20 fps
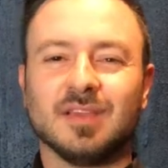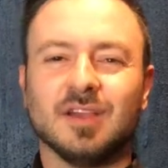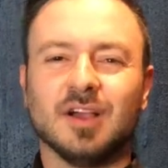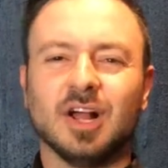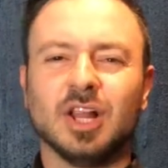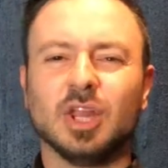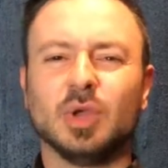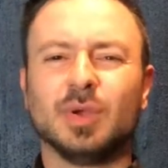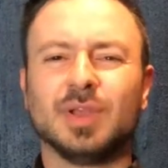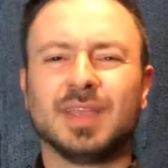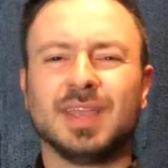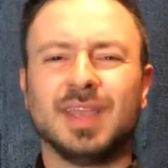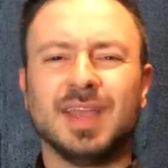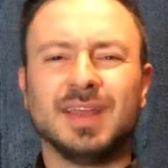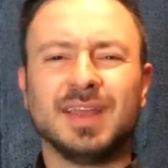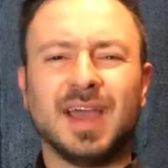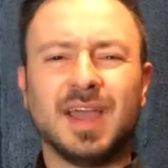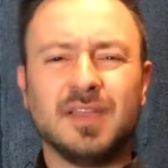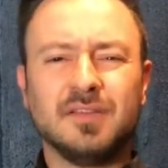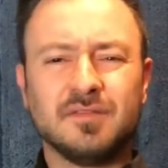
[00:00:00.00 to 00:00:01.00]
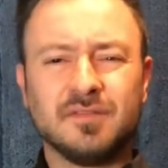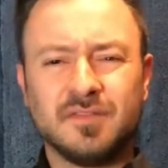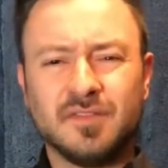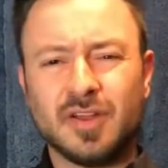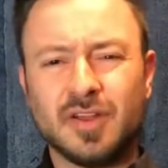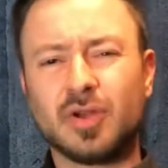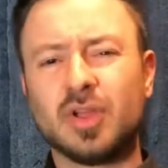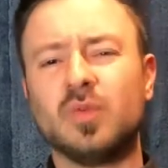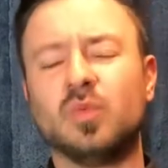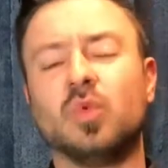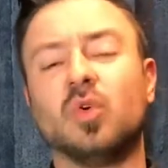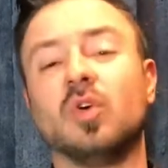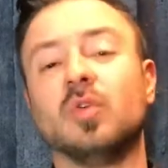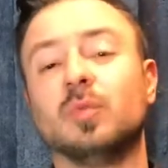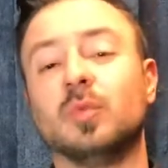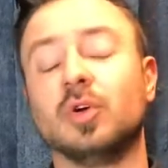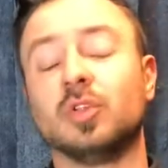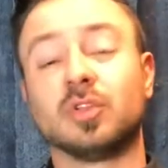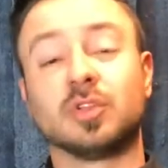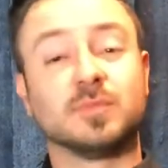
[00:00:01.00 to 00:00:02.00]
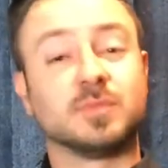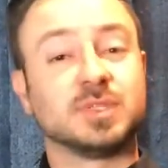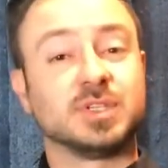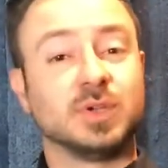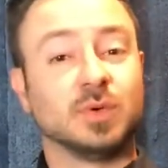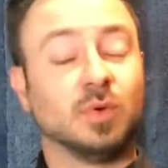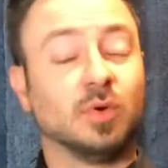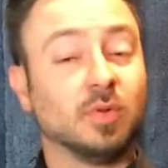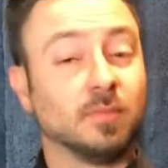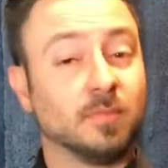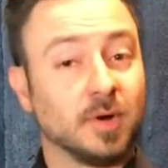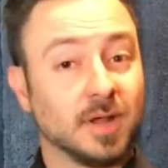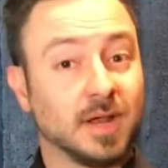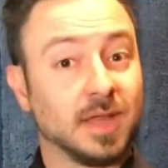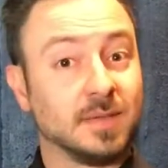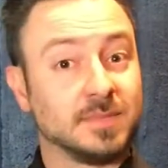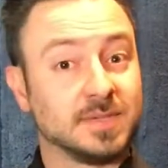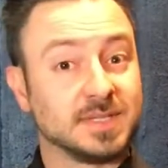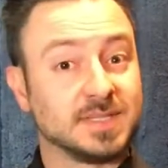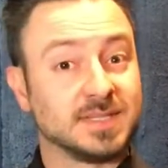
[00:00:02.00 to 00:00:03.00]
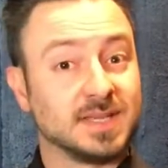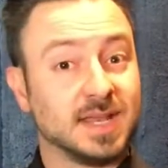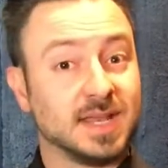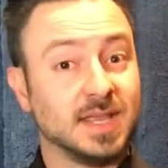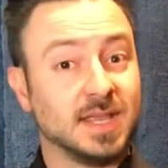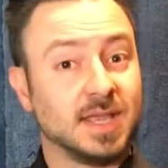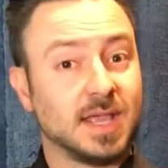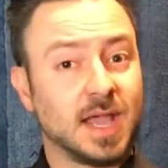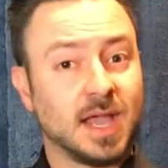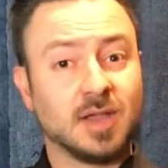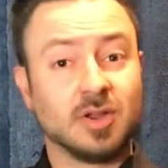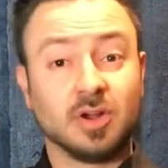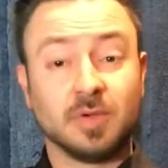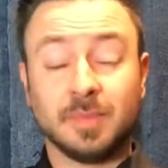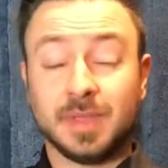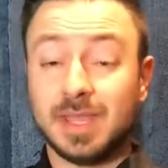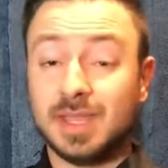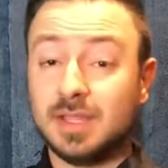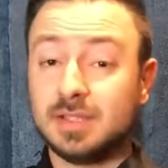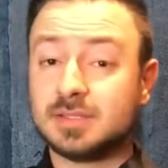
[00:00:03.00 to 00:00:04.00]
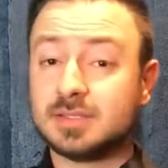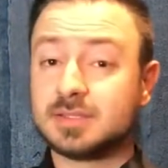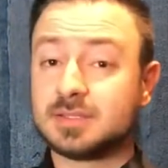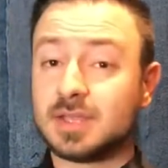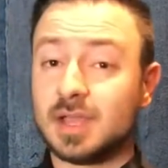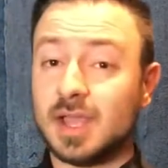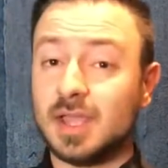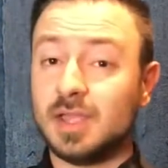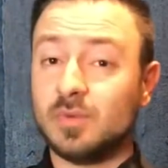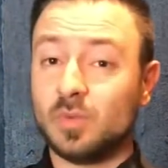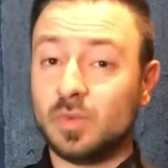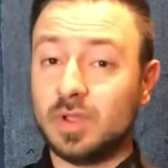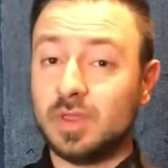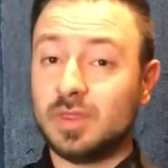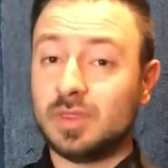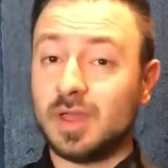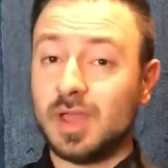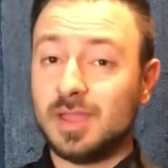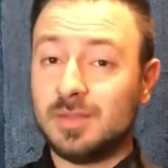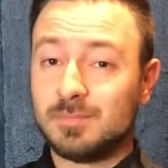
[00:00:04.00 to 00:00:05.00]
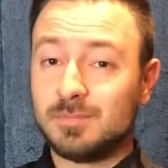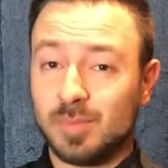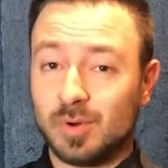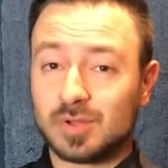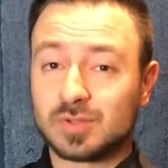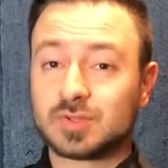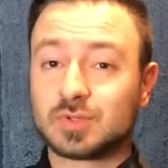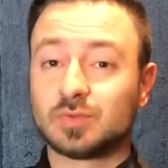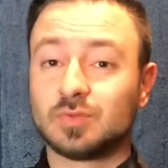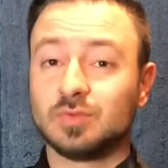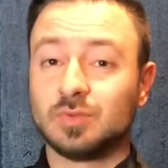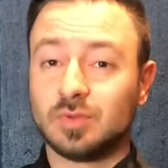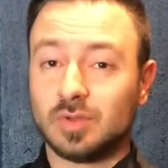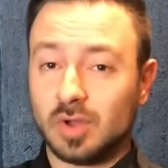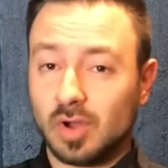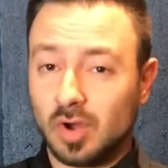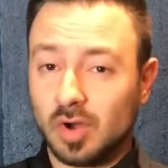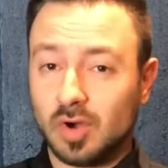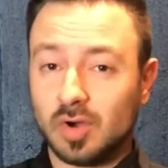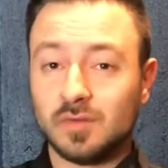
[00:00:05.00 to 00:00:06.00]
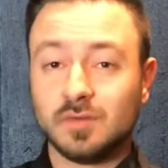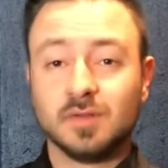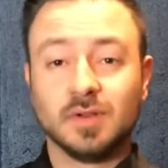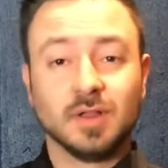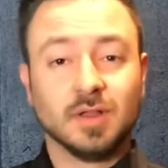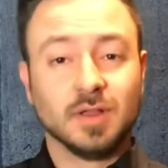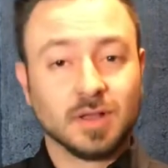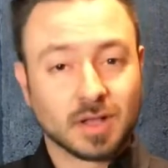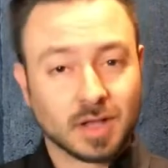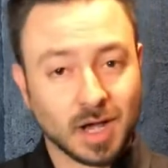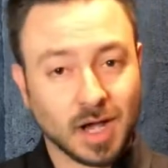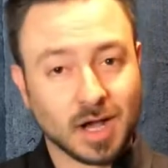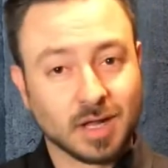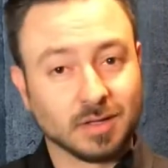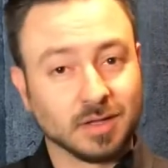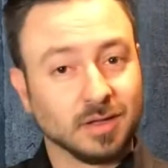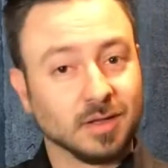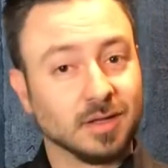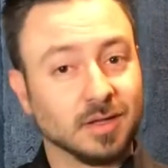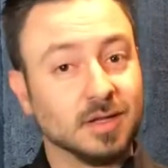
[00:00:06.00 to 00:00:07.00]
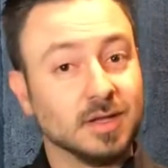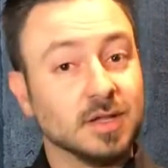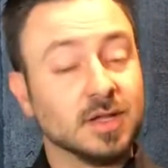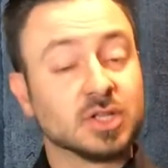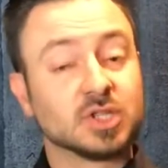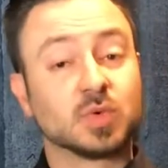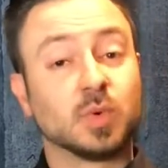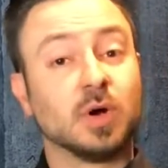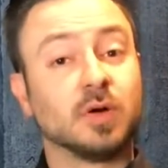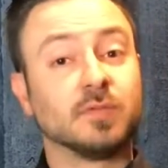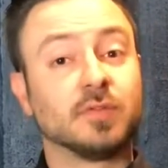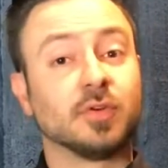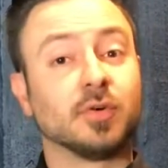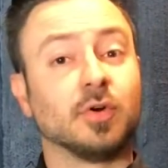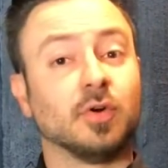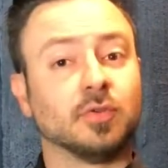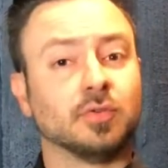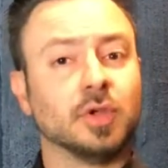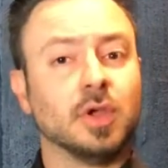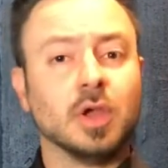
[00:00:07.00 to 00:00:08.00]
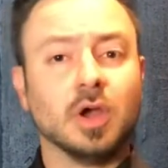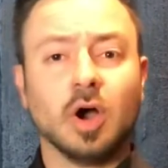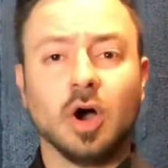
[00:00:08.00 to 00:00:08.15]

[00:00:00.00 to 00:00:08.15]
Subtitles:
Hello again, a very warm welcome to you all. My name is Deni Kay and I'm here today with a bottle of Caol Ila 12-year-old.